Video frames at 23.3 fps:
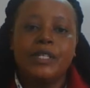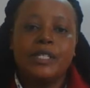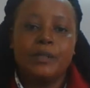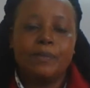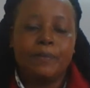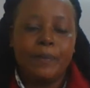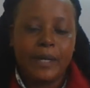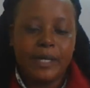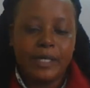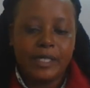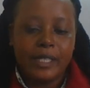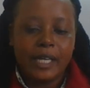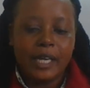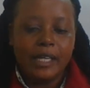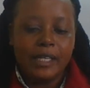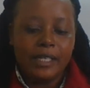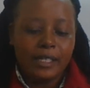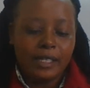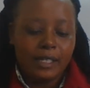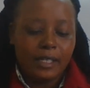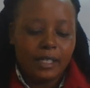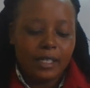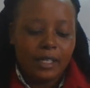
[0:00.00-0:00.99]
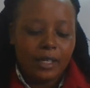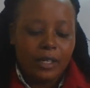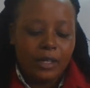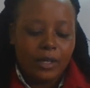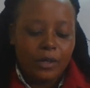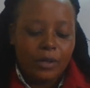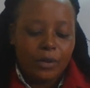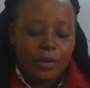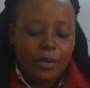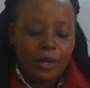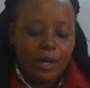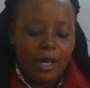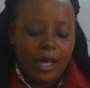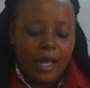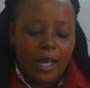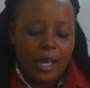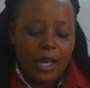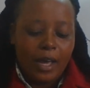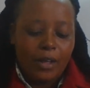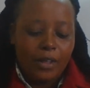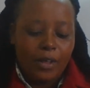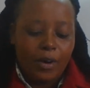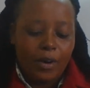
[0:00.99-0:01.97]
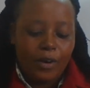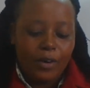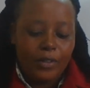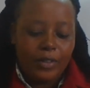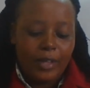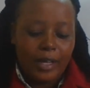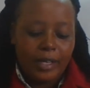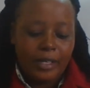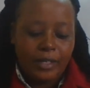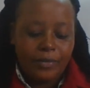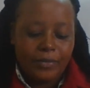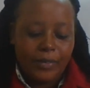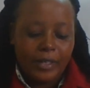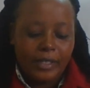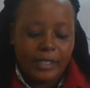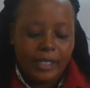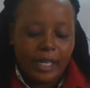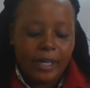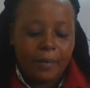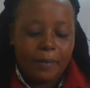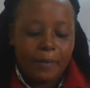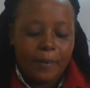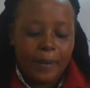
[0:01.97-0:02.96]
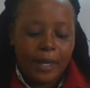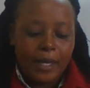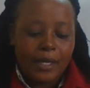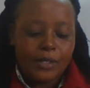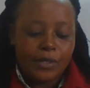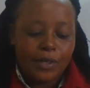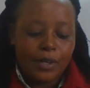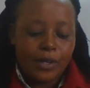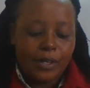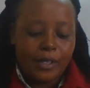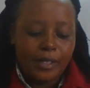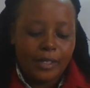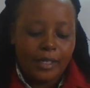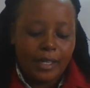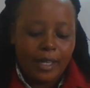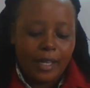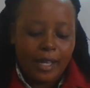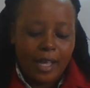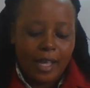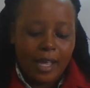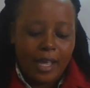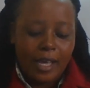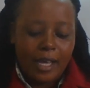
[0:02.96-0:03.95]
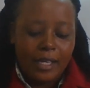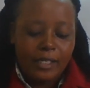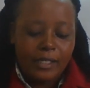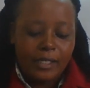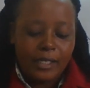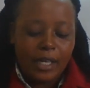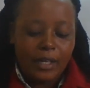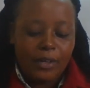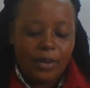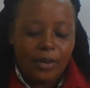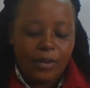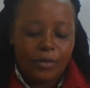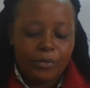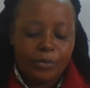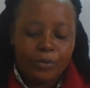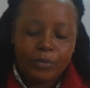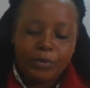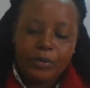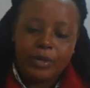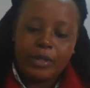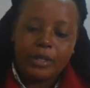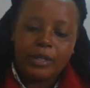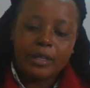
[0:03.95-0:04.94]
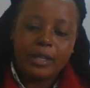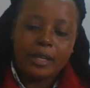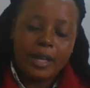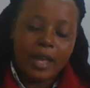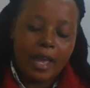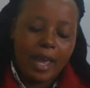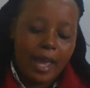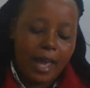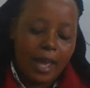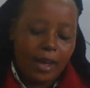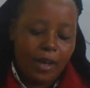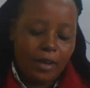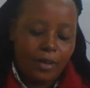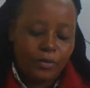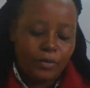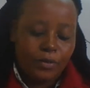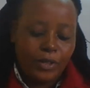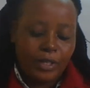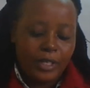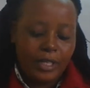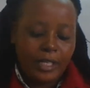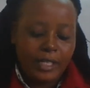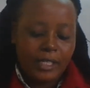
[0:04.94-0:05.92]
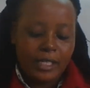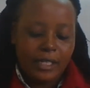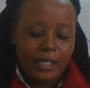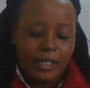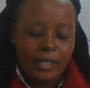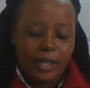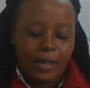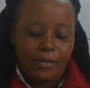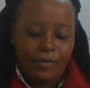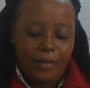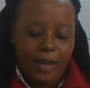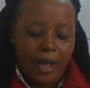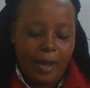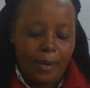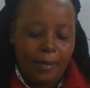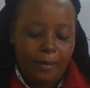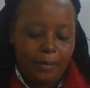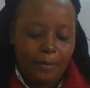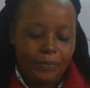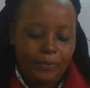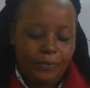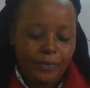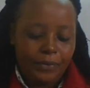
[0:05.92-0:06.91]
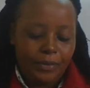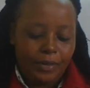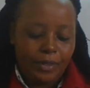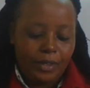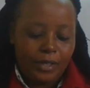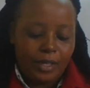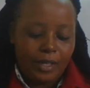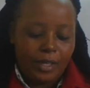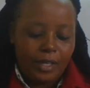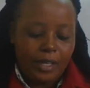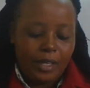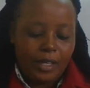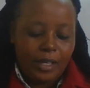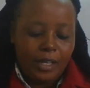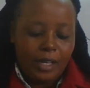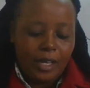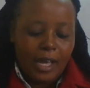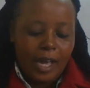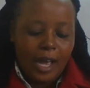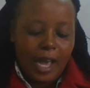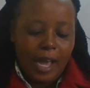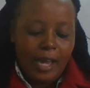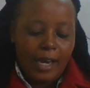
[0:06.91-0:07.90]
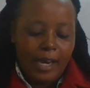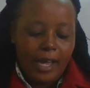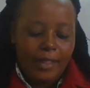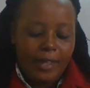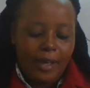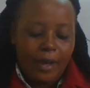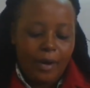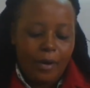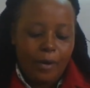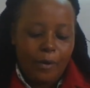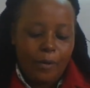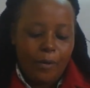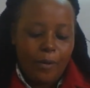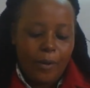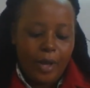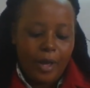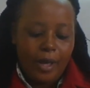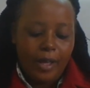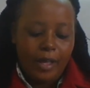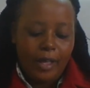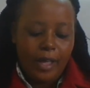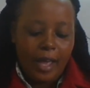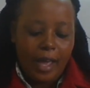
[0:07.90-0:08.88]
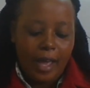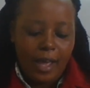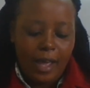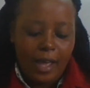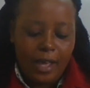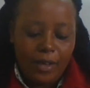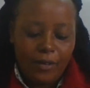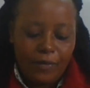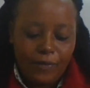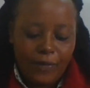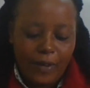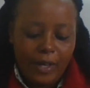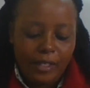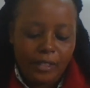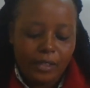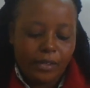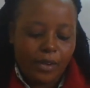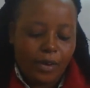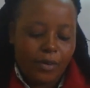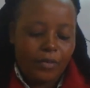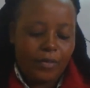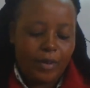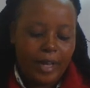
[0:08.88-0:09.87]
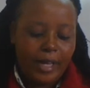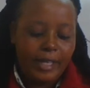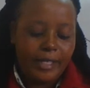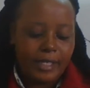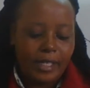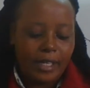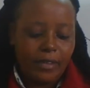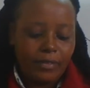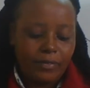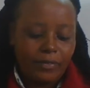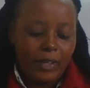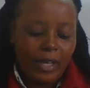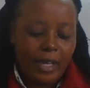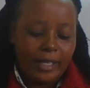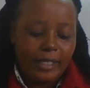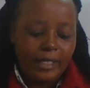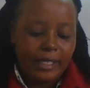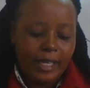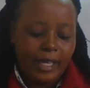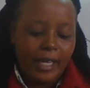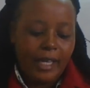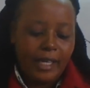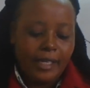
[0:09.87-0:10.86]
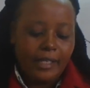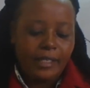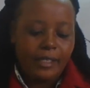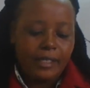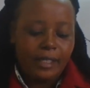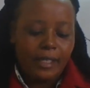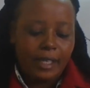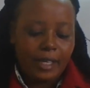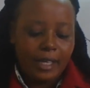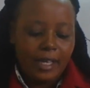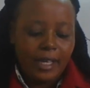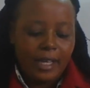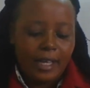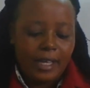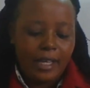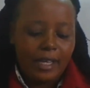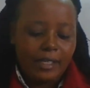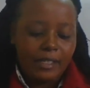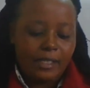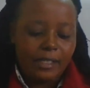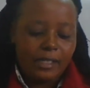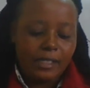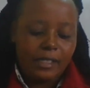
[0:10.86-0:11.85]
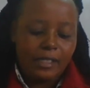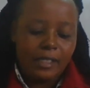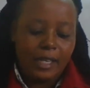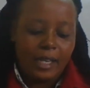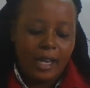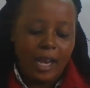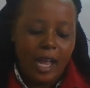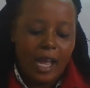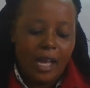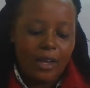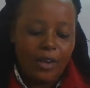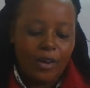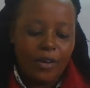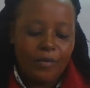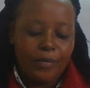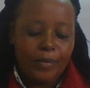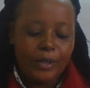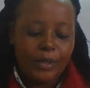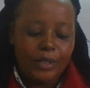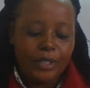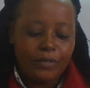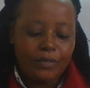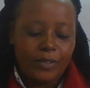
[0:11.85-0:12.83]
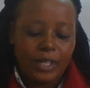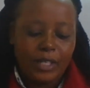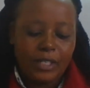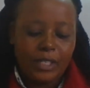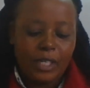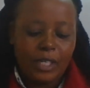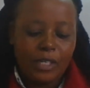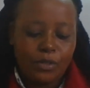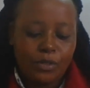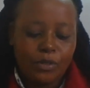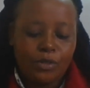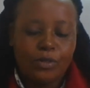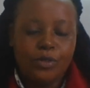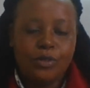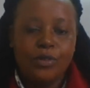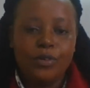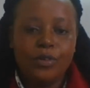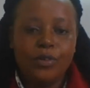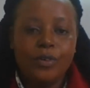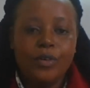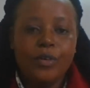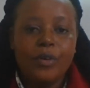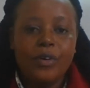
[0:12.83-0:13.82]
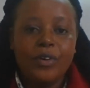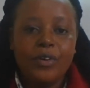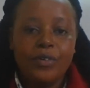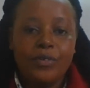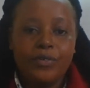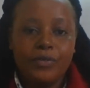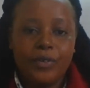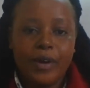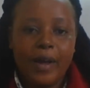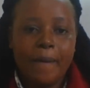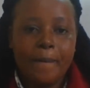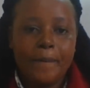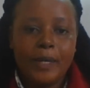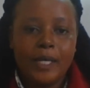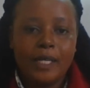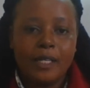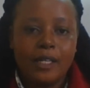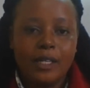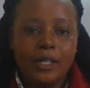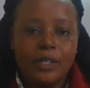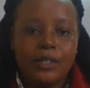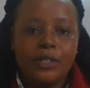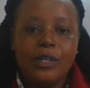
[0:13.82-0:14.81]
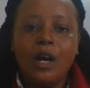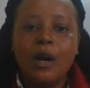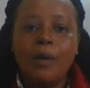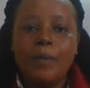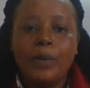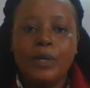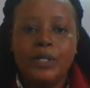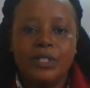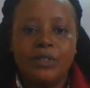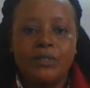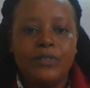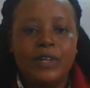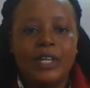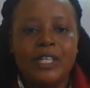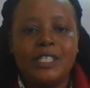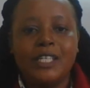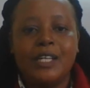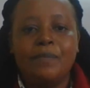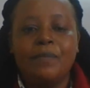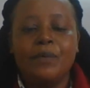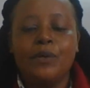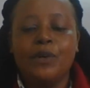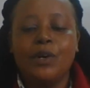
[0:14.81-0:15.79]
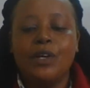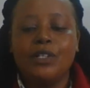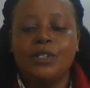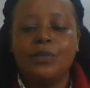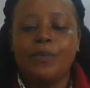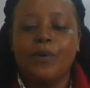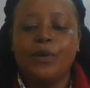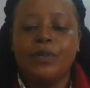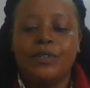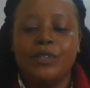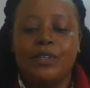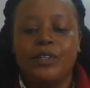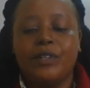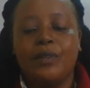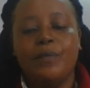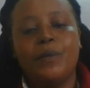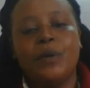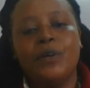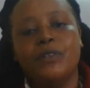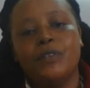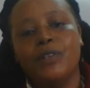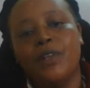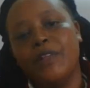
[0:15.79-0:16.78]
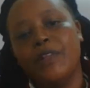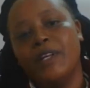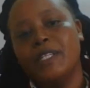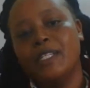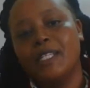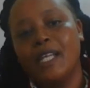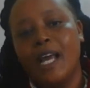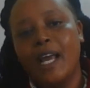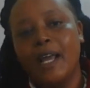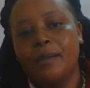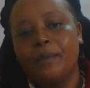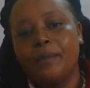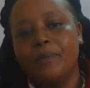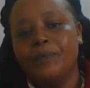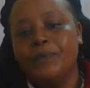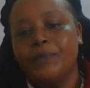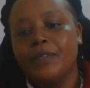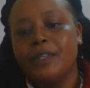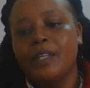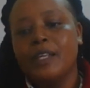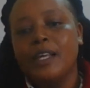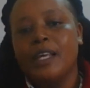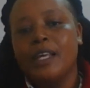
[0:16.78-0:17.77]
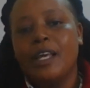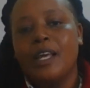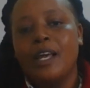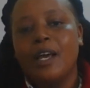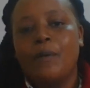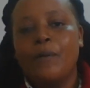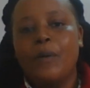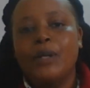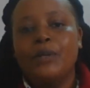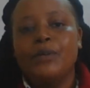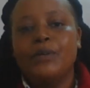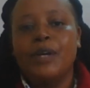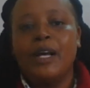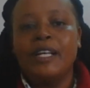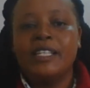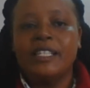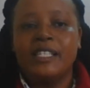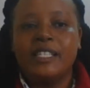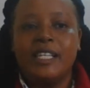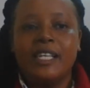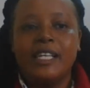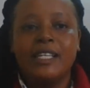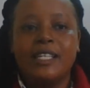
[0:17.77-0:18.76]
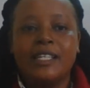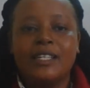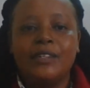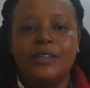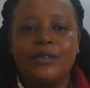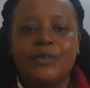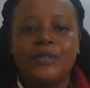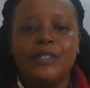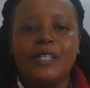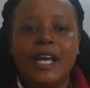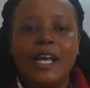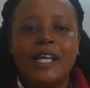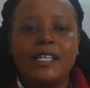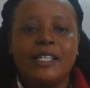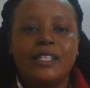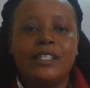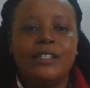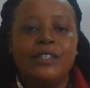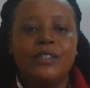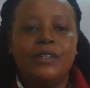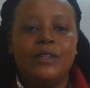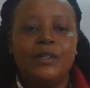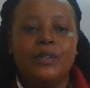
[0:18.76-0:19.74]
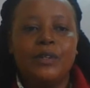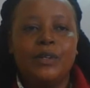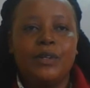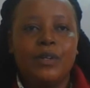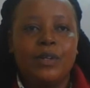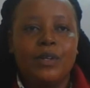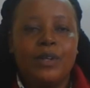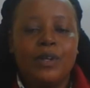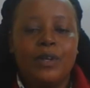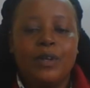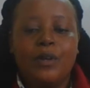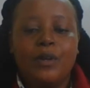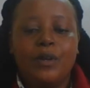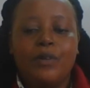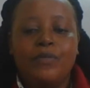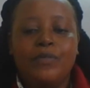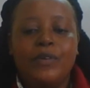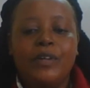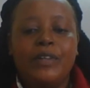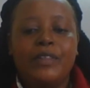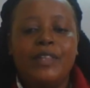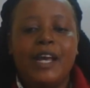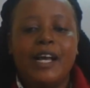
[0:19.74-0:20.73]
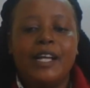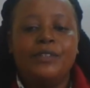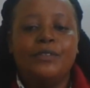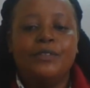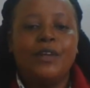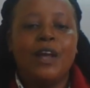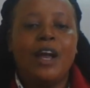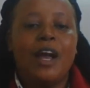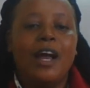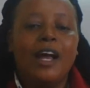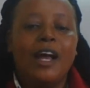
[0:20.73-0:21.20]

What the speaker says: this patient or the infected person instead of doing it in the farm. Another way, effects of HIV and AIDS, it is lack of motivation to do farming. No motivation, because most of the time, when you are sick, you just feel that